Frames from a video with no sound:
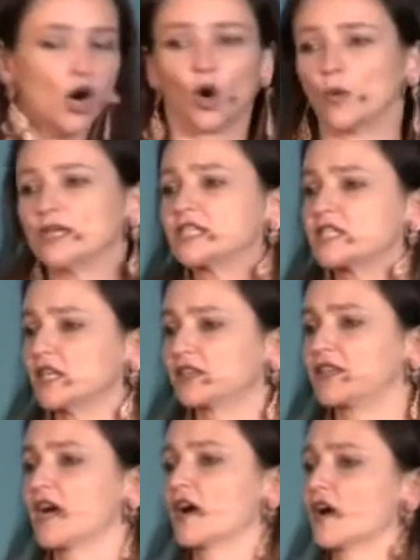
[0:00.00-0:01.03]
or we sit
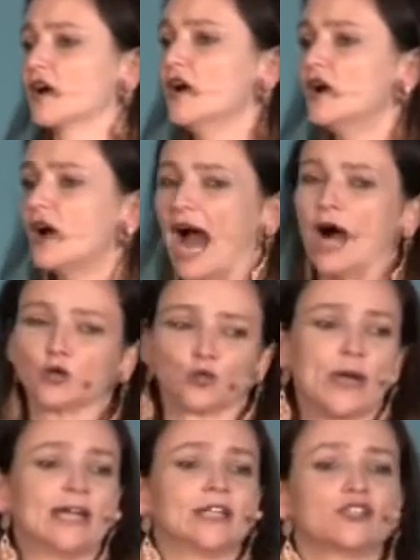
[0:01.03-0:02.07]
there
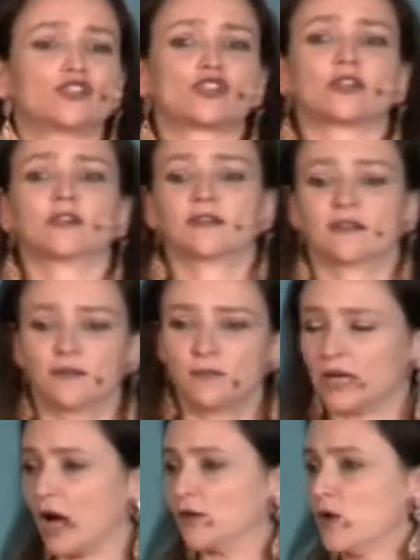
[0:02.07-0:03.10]
outraged
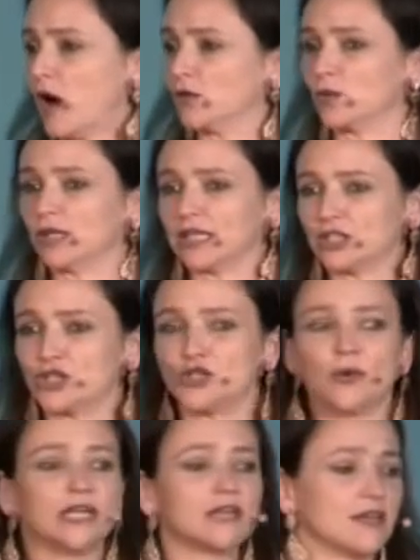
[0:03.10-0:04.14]
but un- unwilling to
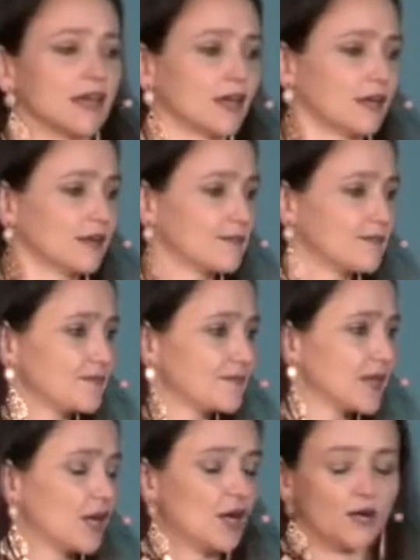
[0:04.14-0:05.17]
do anything.
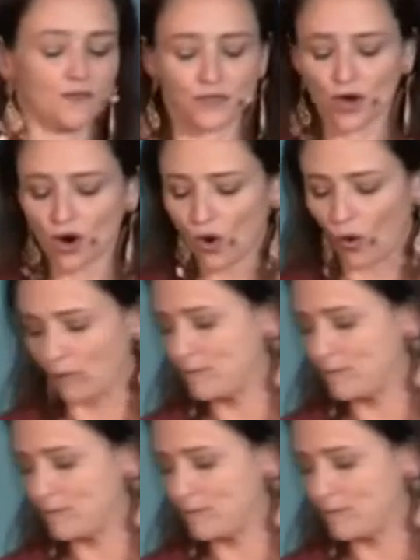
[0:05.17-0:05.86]
Or